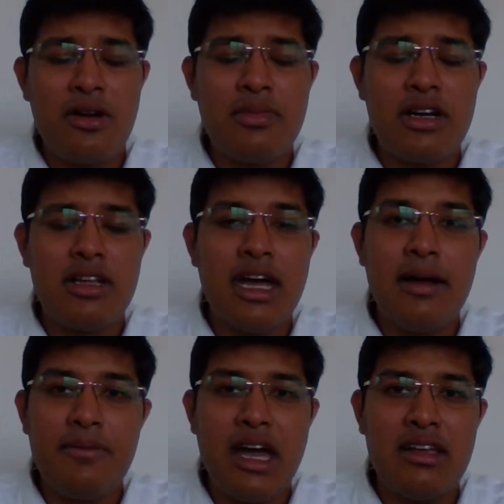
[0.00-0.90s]
but
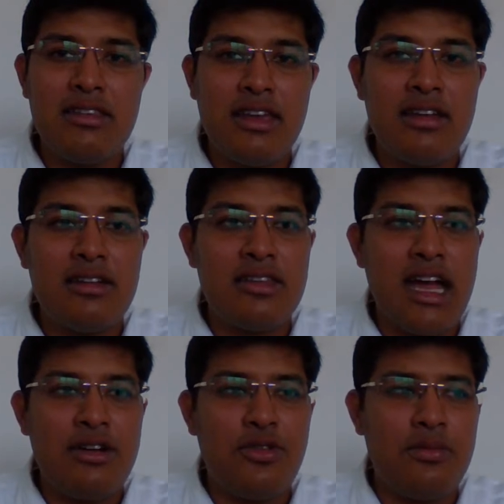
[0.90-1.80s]
yeah, I think
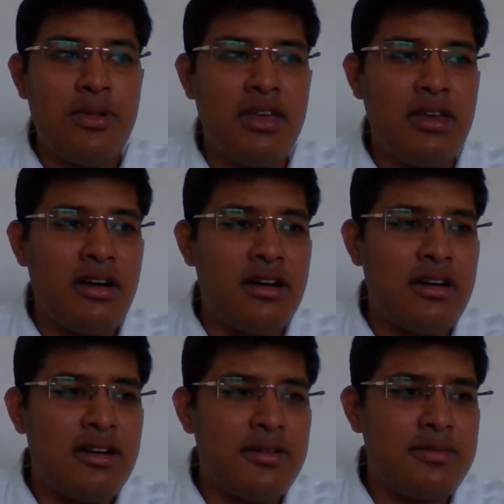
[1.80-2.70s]
that would be
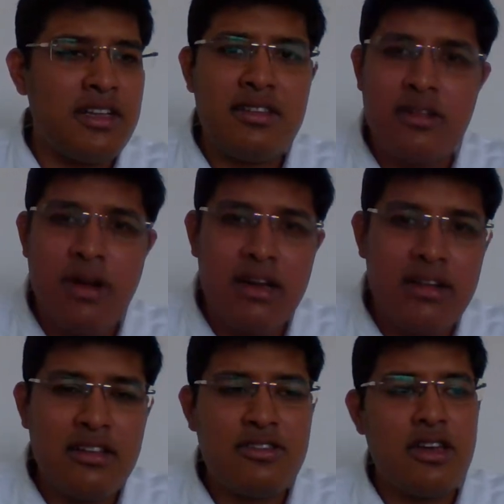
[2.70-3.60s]
a
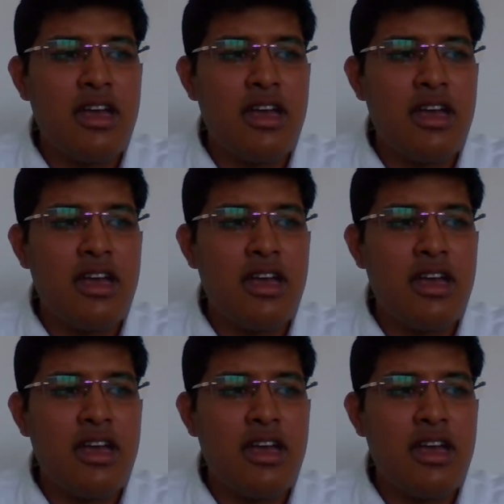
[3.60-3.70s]
disadvantage.